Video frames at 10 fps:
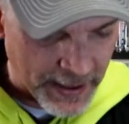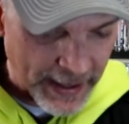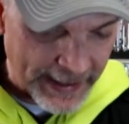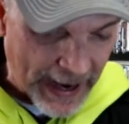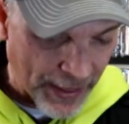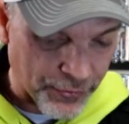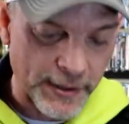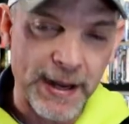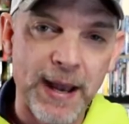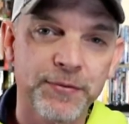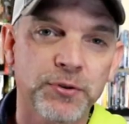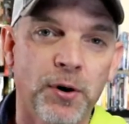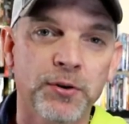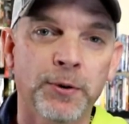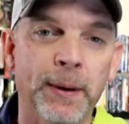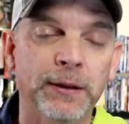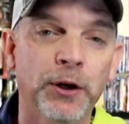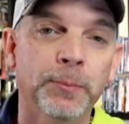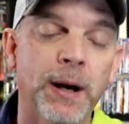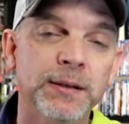It got three and a half stars on my
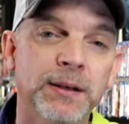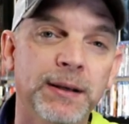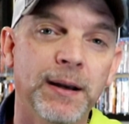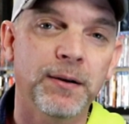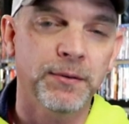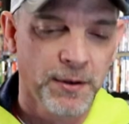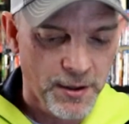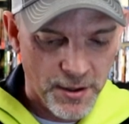Letterboxd account,